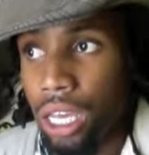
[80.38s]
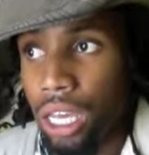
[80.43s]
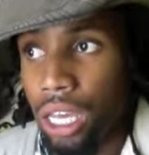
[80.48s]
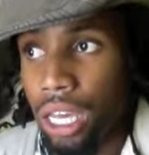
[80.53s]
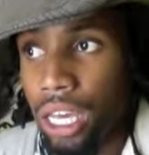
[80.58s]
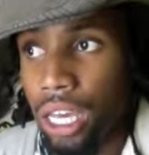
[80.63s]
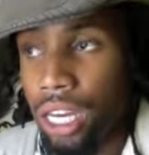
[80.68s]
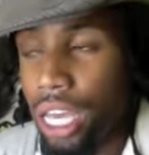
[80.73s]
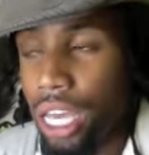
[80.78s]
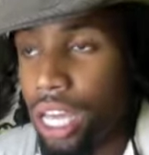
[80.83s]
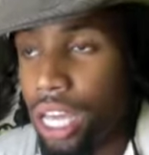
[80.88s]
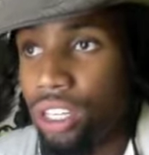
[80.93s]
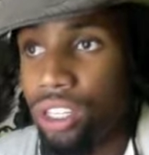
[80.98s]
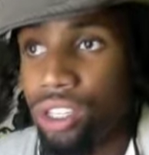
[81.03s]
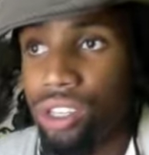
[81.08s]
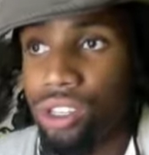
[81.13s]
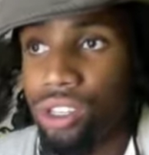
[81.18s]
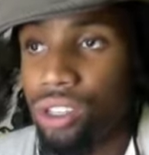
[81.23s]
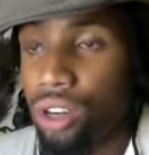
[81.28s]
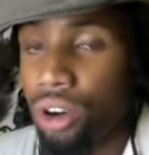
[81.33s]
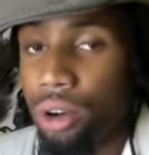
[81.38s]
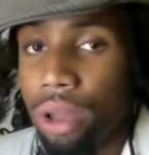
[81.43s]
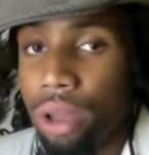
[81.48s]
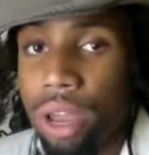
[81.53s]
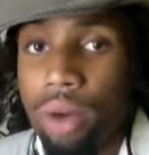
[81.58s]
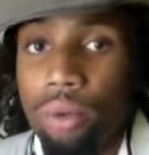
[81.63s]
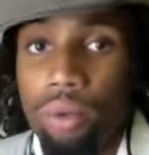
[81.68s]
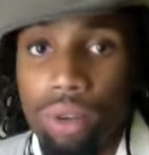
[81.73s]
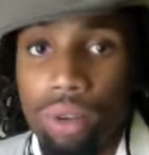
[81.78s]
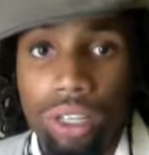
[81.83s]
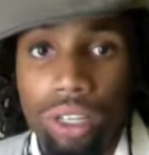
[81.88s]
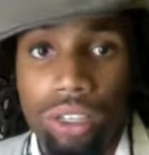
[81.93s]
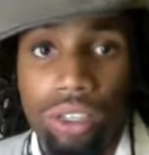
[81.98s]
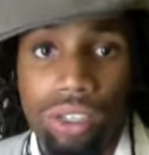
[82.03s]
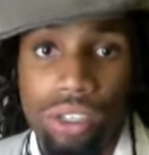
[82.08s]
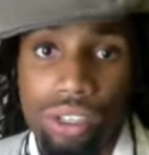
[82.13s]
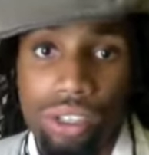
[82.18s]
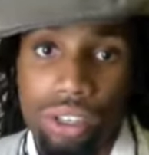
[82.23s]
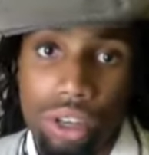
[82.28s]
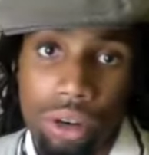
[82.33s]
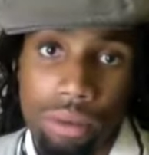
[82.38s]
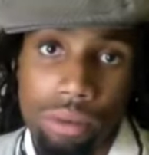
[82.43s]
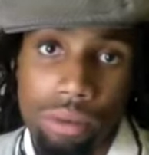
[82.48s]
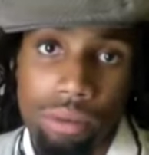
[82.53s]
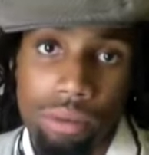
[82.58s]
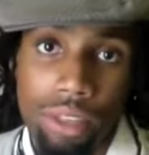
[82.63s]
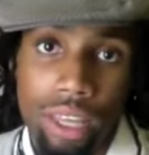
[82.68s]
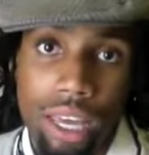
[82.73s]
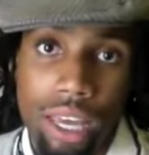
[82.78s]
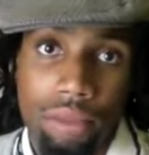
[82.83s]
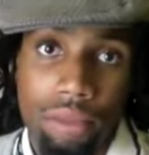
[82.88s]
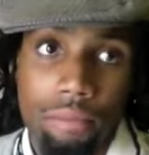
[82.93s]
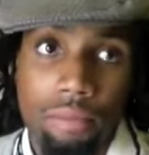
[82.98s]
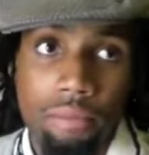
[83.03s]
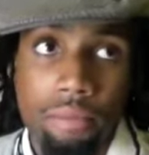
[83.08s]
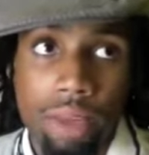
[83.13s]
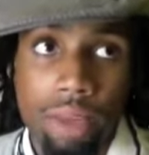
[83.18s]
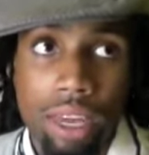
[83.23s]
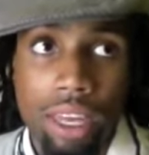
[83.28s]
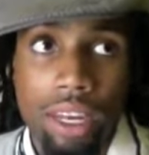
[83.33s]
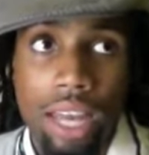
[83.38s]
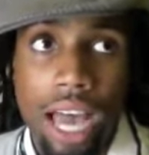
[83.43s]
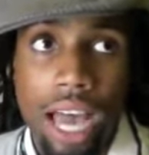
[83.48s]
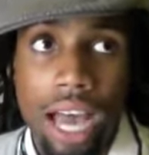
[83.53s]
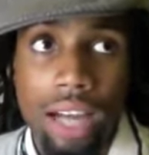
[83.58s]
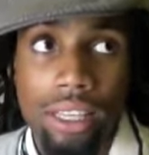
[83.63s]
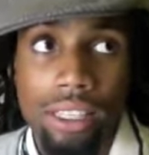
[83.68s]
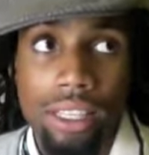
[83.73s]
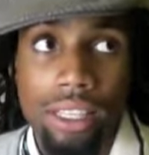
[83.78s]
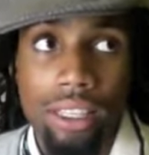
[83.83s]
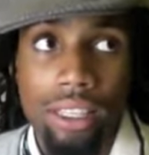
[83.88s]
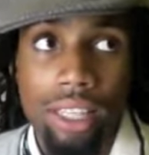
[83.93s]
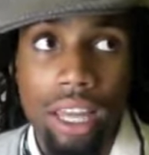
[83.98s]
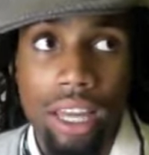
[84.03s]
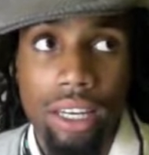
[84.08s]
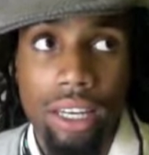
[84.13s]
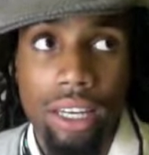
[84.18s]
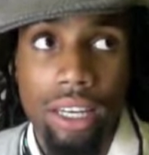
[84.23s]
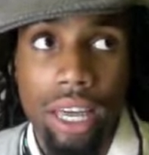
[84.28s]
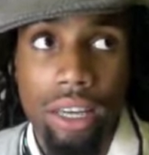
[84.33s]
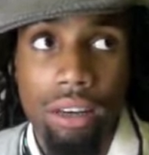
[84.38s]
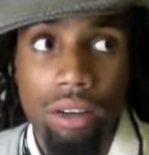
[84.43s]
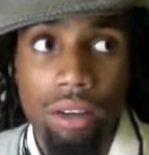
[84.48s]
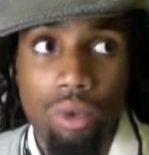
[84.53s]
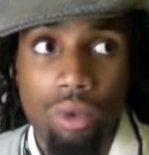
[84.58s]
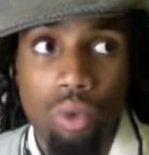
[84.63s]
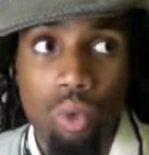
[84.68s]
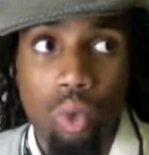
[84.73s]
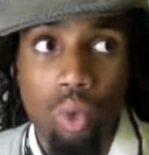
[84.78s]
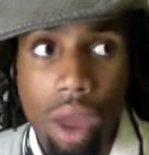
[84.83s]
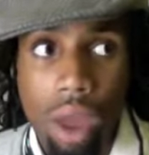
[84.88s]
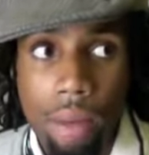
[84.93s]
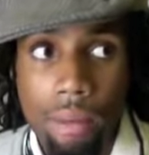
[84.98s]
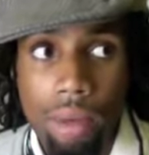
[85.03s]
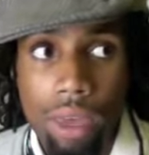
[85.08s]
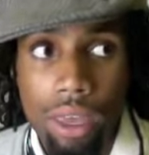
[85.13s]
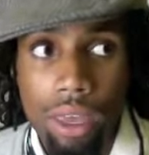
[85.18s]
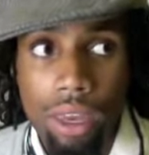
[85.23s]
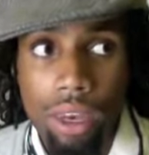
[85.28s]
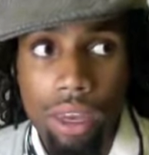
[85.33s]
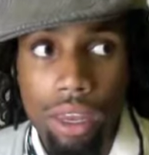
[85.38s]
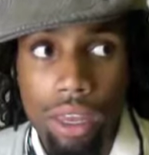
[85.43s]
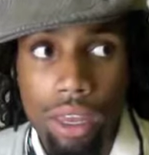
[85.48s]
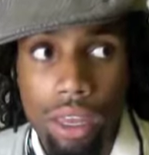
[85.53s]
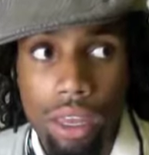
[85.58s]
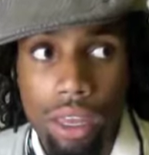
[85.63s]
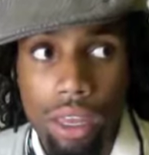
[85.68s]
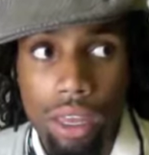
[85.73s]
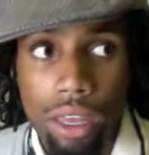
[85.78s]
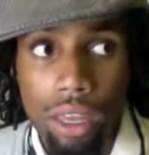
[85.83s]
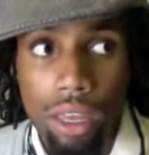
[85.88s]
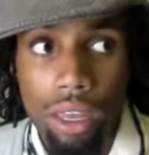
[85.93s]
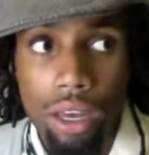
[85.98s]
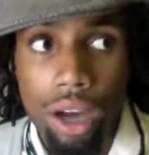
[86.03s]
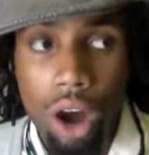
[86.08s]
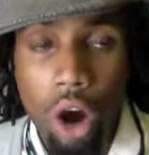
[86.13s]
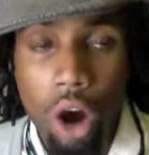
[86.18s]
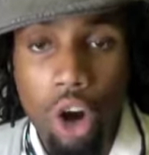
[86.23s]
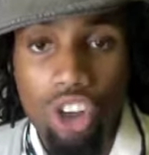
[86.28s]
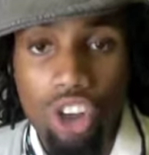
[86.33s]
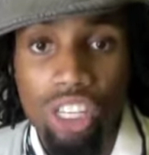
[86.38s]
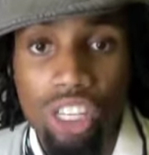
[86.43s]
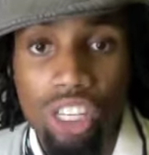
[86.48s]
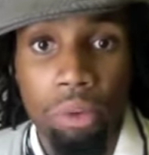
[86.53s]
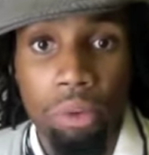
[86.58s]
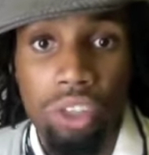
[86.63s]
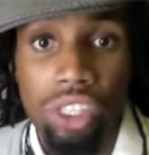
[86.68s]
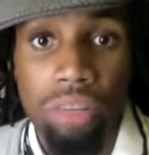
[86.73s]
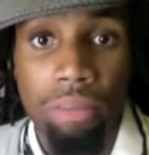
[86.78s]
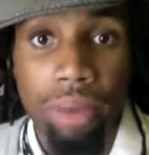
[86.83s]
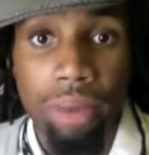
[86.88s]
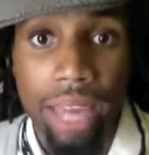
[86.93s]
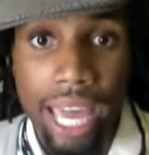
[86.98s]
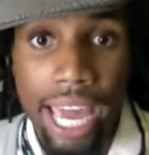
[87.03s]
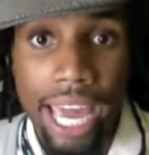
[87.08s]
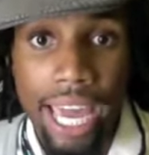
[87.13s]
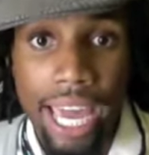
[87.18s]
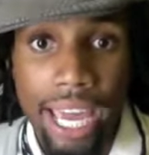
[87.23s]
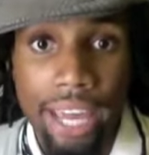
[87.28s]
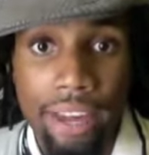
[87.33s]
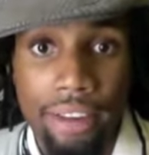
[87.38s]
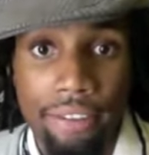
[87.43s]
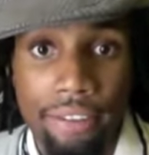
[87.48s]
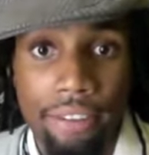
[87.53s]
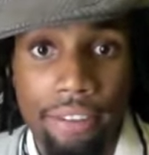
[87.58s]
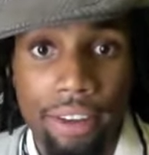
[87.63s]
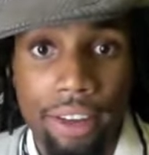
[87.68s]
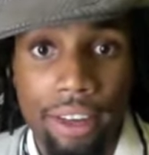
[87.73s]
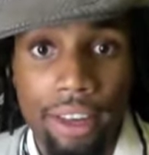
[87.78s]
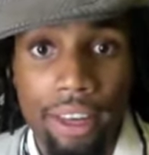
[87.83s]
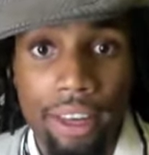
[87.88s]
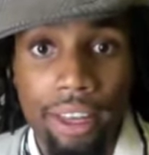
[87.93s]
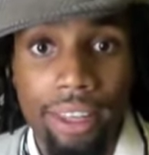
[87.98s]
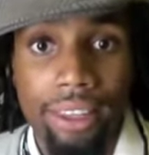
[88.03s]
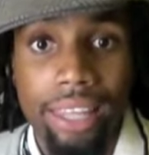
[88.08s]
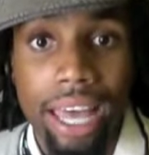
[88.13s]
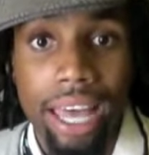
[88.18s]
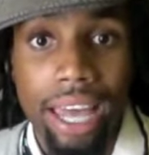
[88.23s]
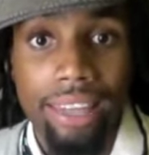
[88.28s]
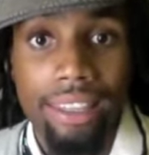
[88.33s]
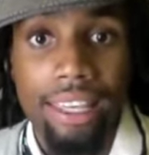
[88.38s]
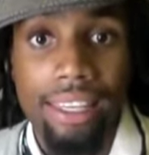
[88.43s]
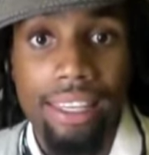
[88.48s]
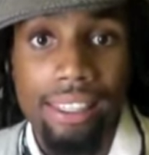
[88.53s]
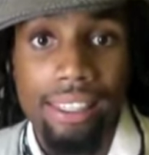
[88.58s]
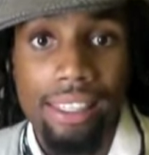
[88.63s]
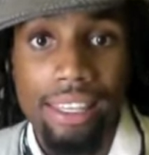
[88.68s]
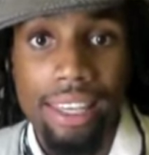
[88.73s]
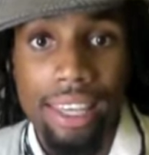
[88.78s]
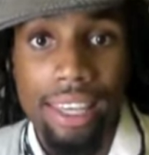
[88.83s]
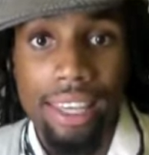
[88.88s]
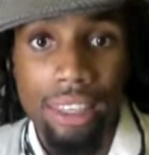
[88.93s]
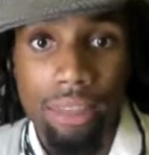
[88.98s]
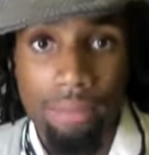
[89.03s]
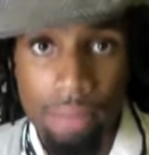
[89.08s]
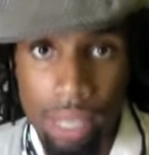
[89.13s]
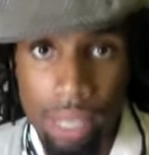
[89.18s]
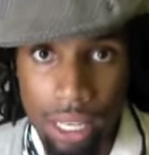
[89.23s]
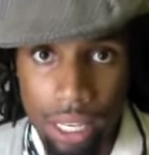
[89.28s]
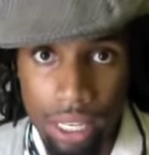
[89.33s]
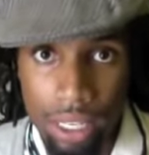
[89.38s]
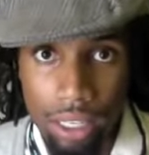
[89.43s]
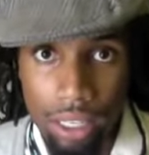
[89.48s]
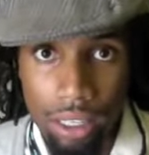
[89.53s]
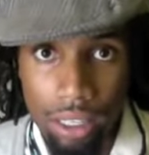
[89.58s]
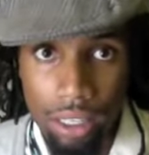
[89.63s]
it it disturb it really disturbs me that men honestly think that women are supposed to behave like they see in the media.